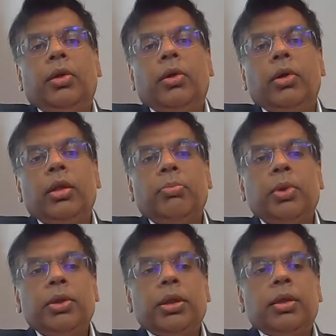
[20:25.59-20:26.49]
or the
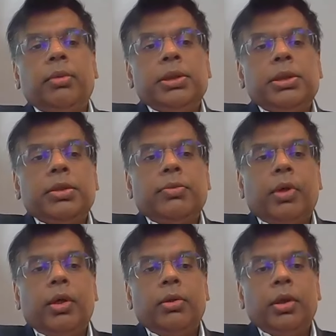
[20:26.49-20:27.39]
both the governments
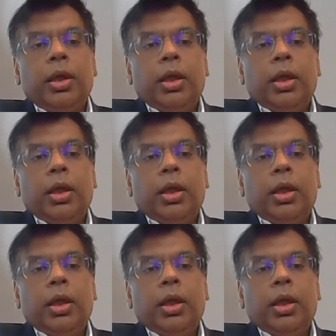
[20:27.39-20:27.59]
involved,